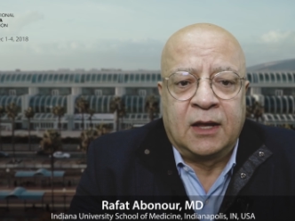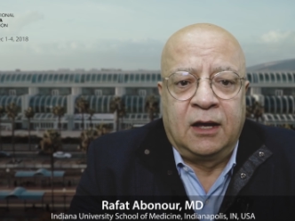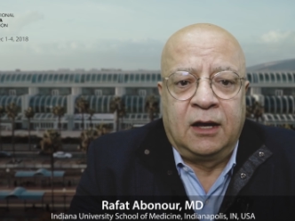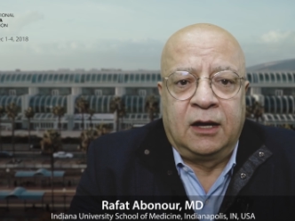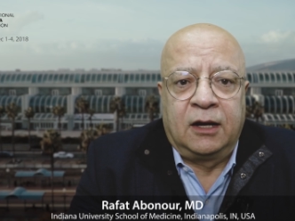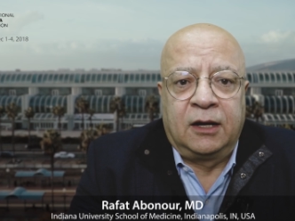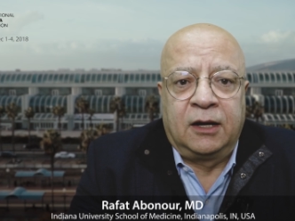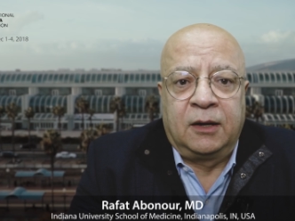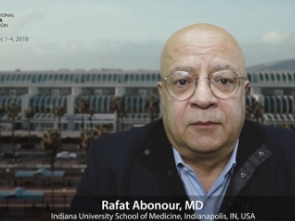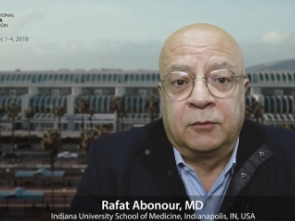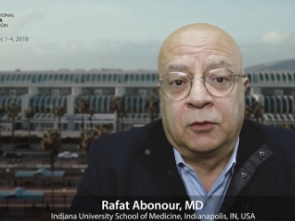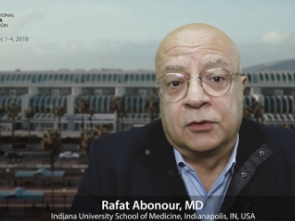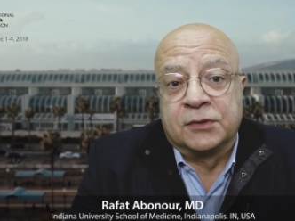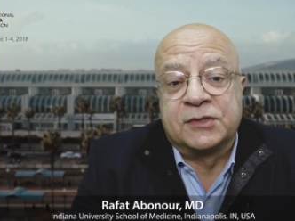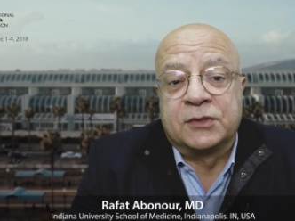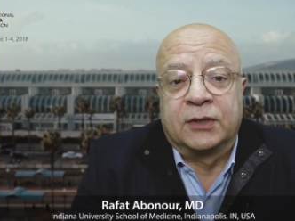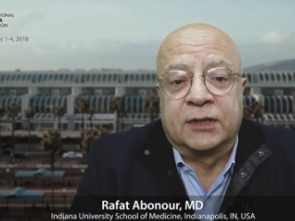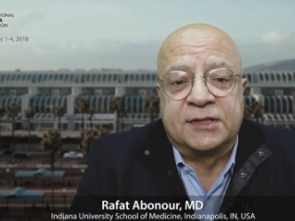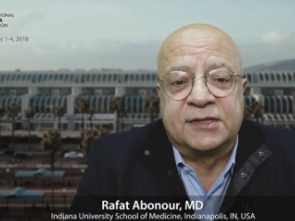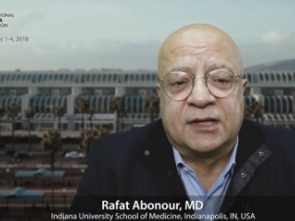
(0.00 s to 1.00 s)
Uh, I'm
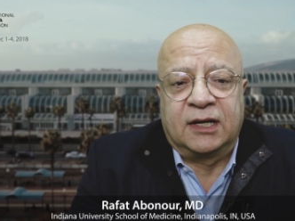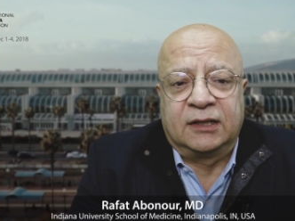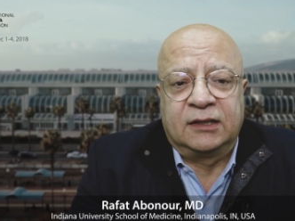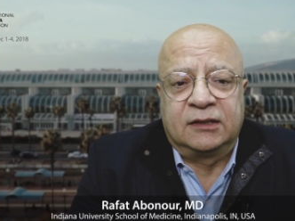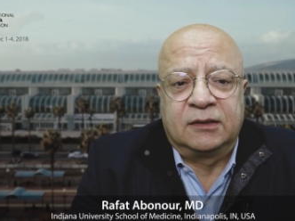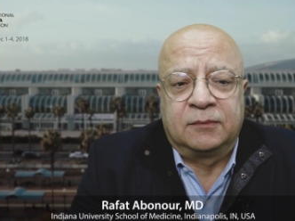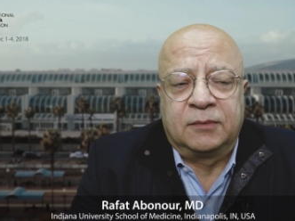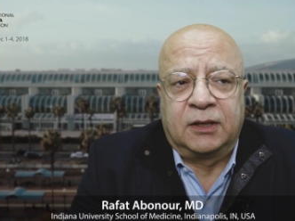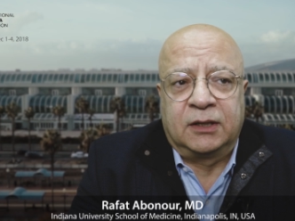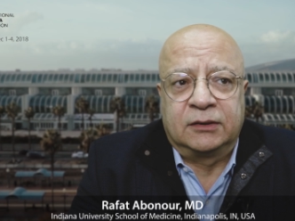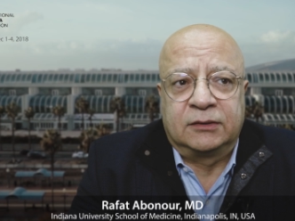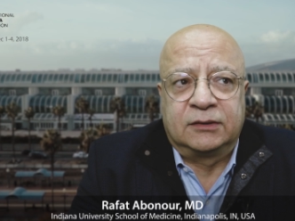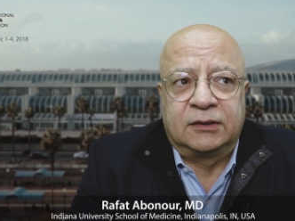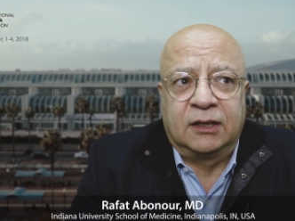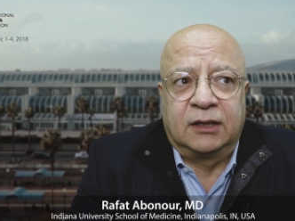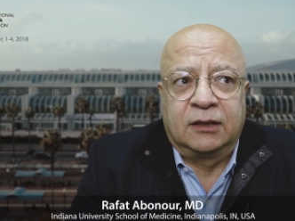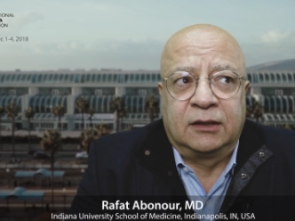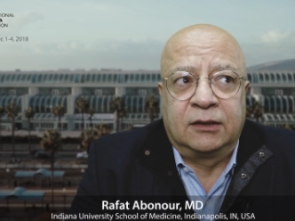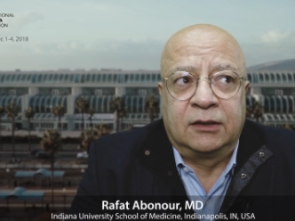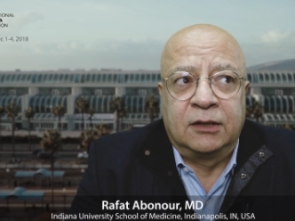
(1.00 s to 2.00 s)
also excited about
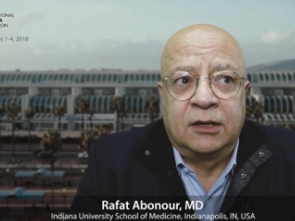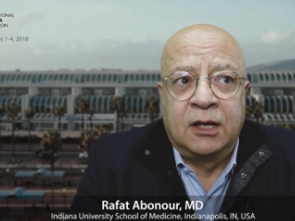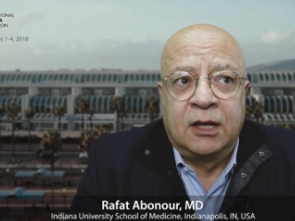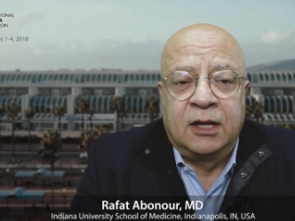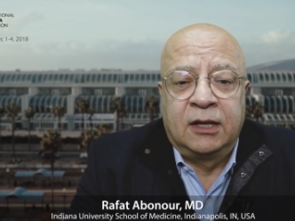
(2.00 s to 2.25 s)
uh,